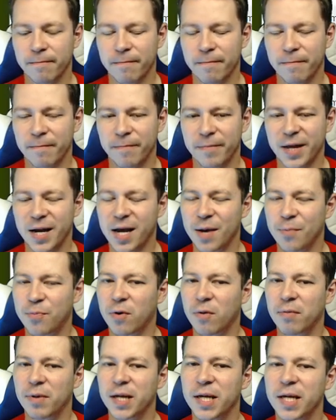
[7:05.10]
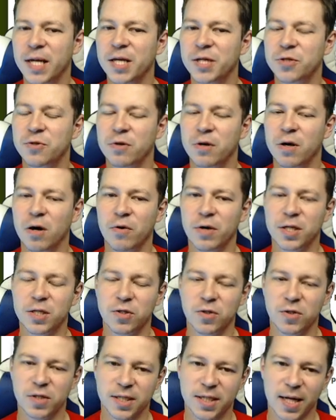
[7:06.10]
Then I probably need to go
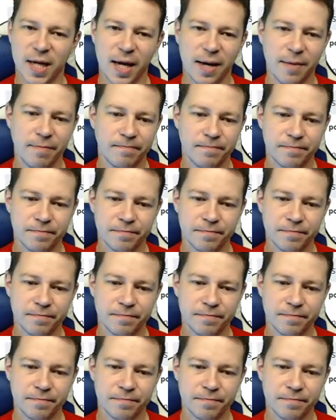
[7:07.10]
into a slam.